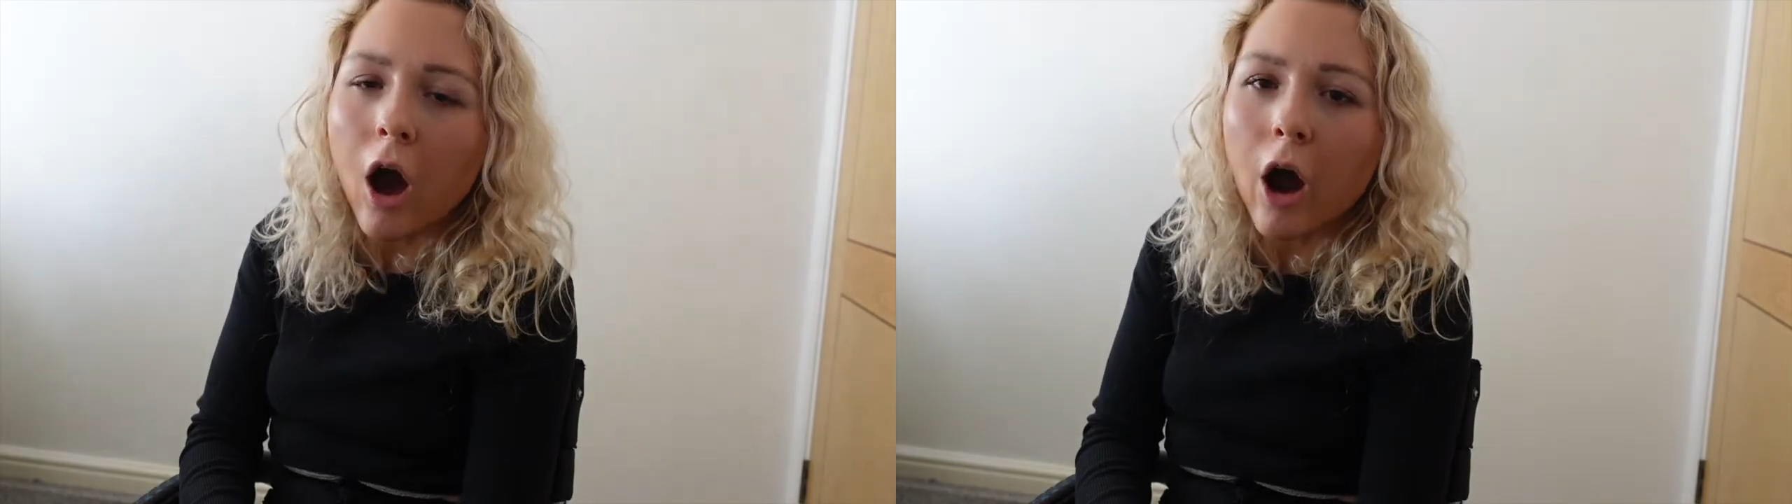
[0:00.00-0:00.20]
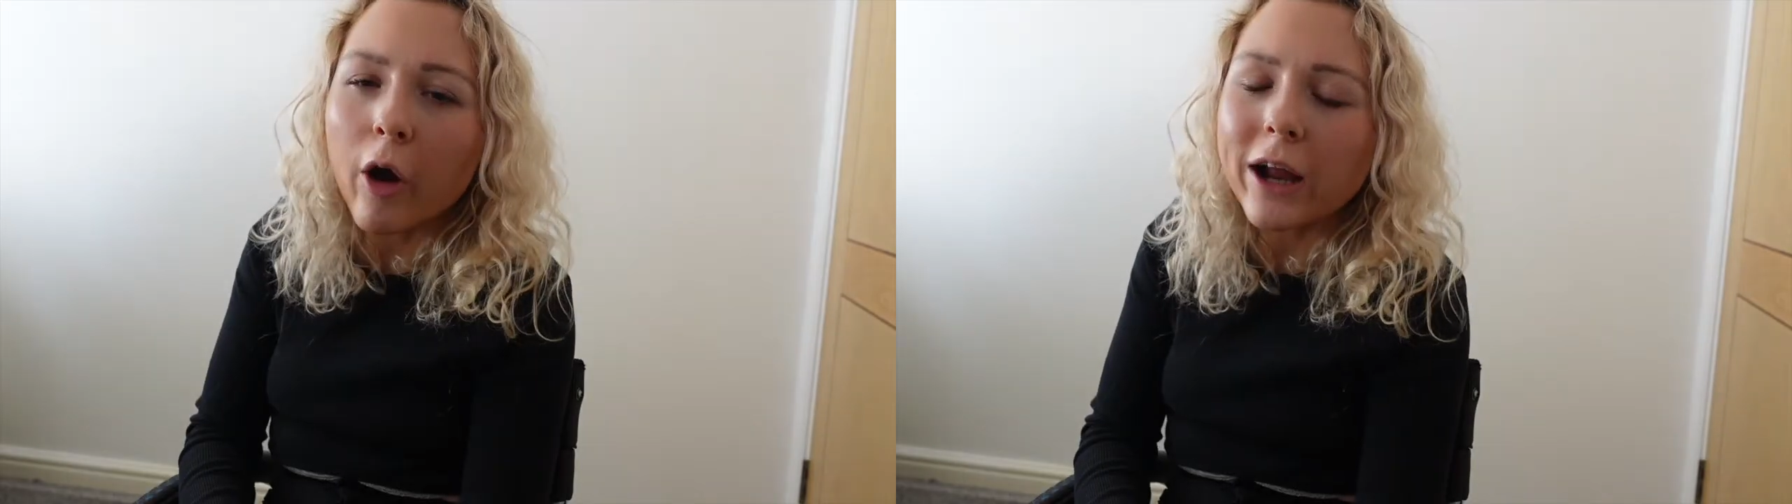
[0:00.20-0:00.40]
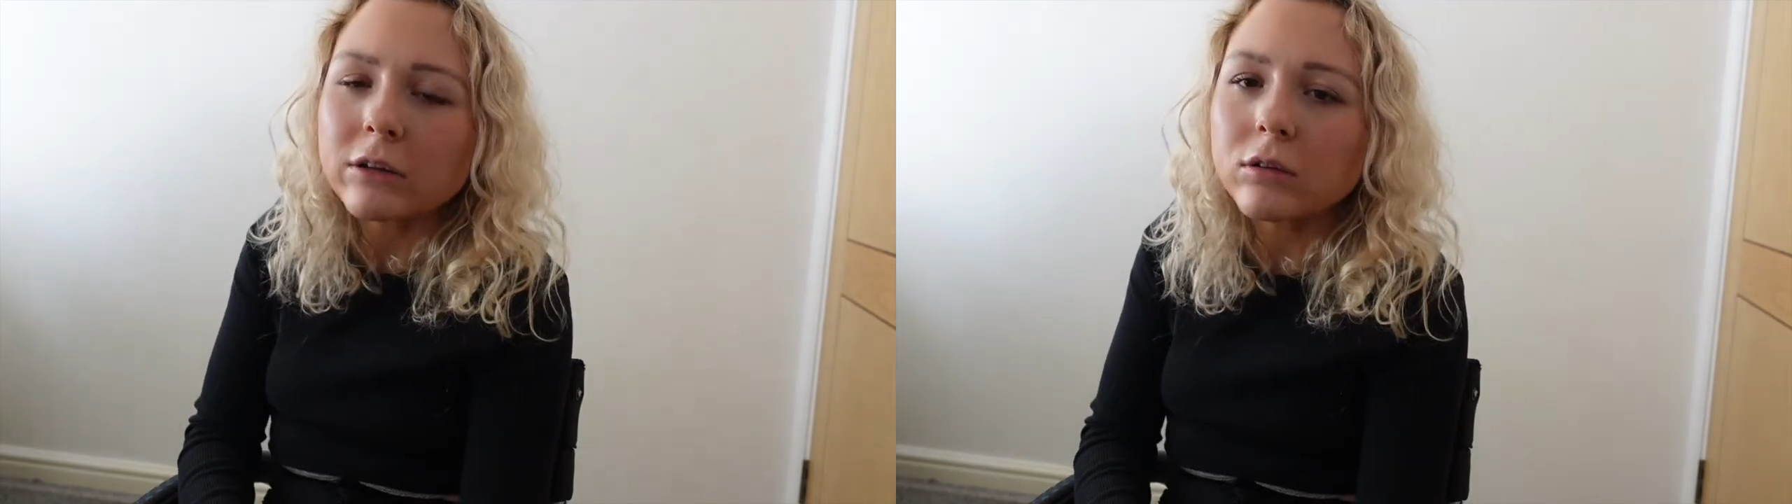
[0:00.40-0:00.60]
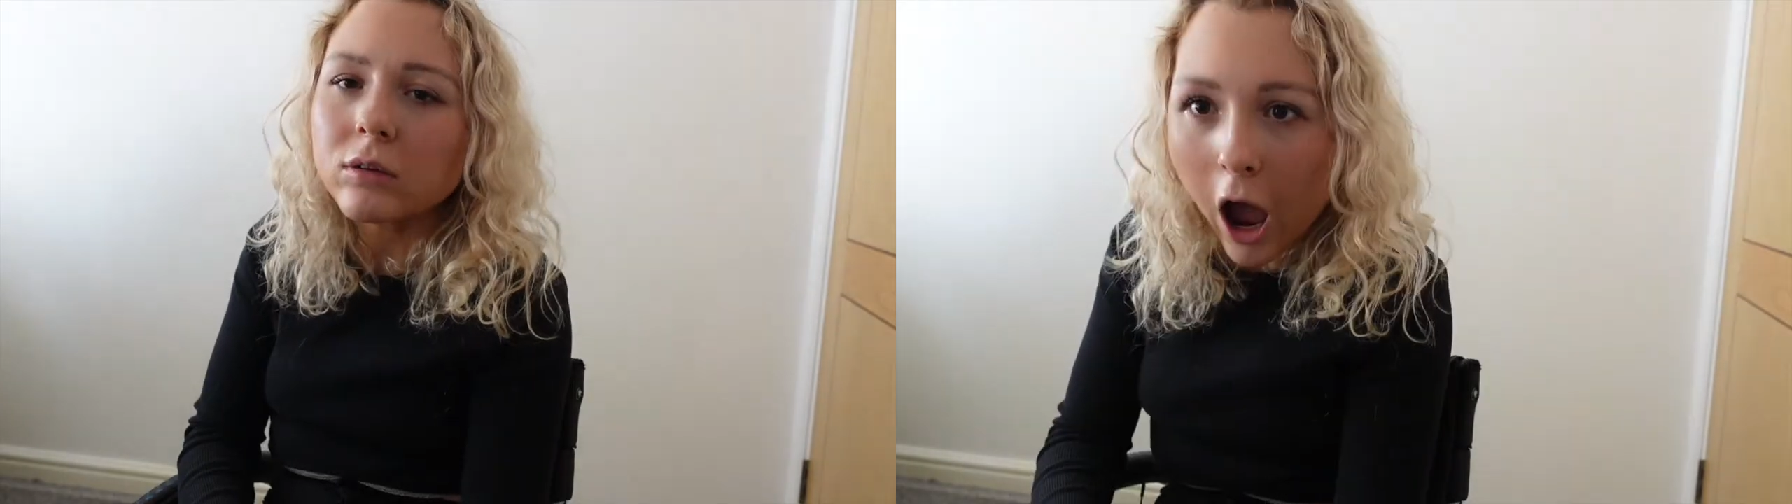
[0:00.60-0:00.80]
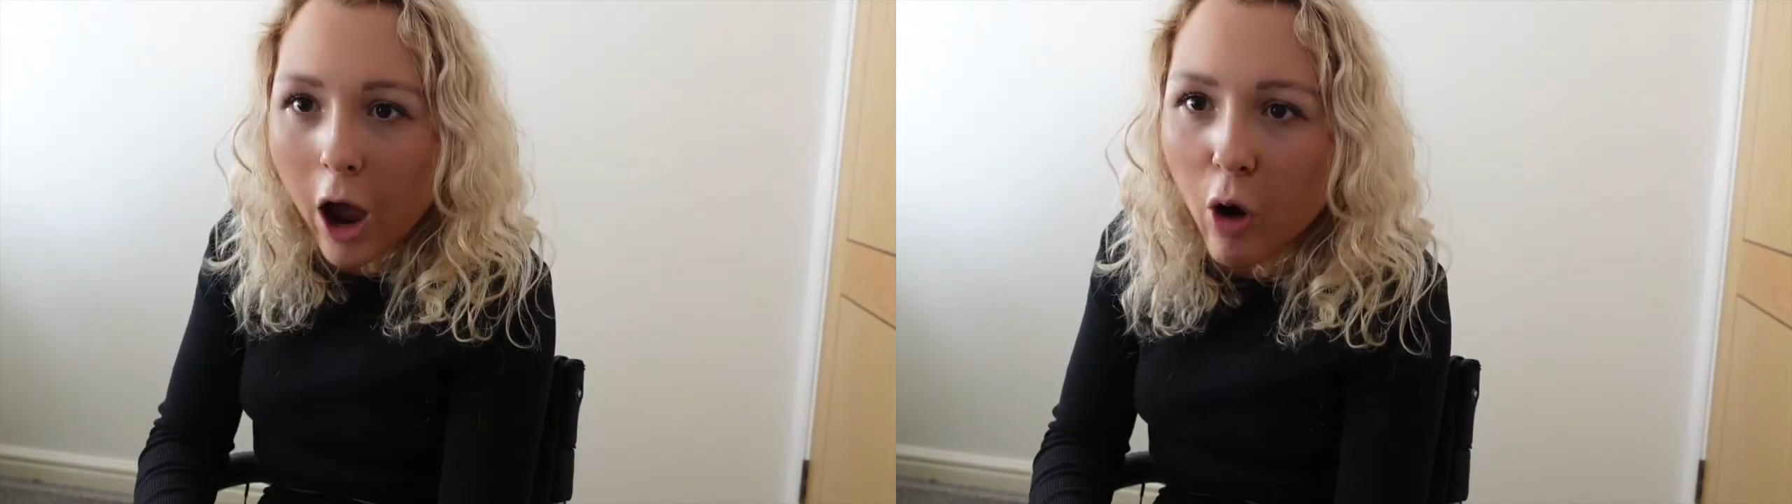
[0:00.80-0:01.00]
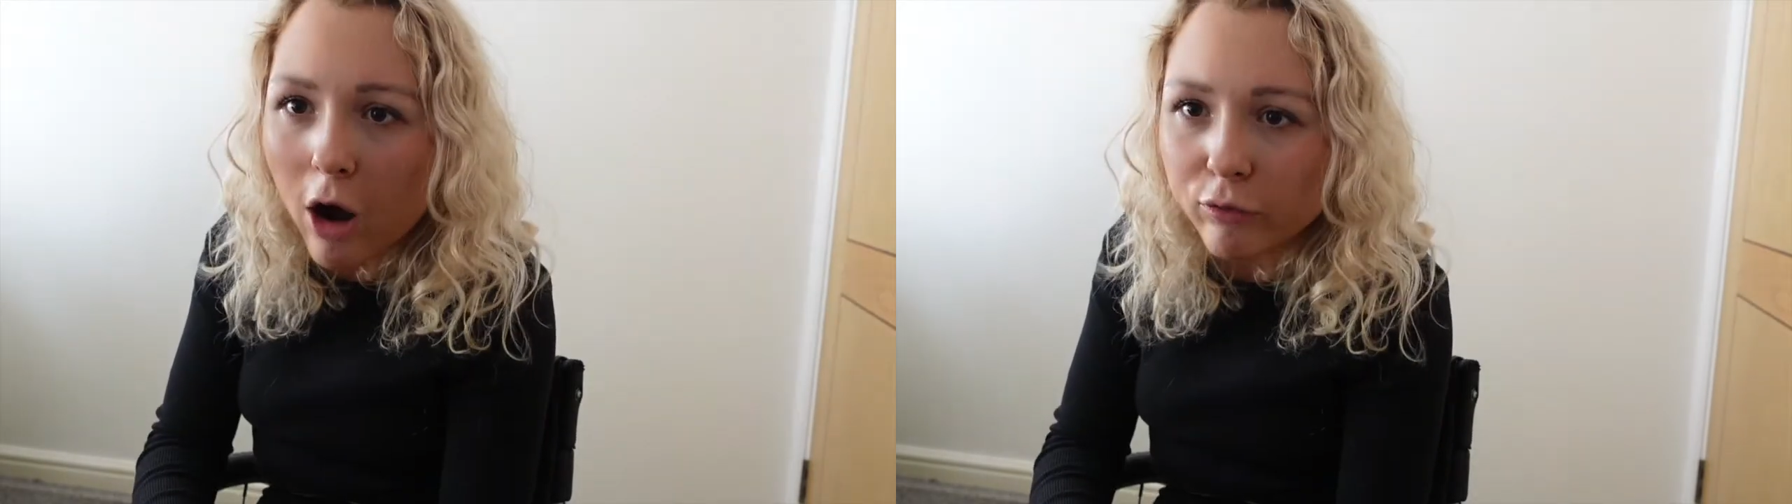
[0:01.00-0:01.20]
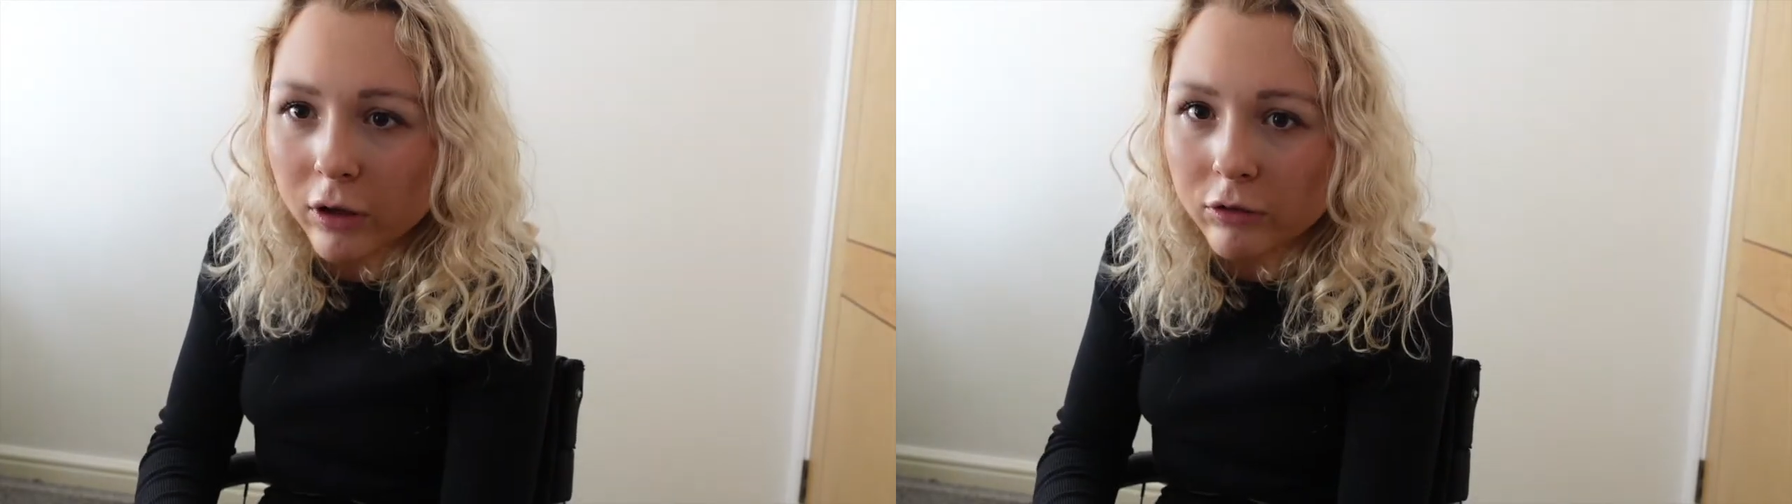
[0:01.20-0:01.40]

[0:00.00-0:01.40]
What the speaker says: Alright, how often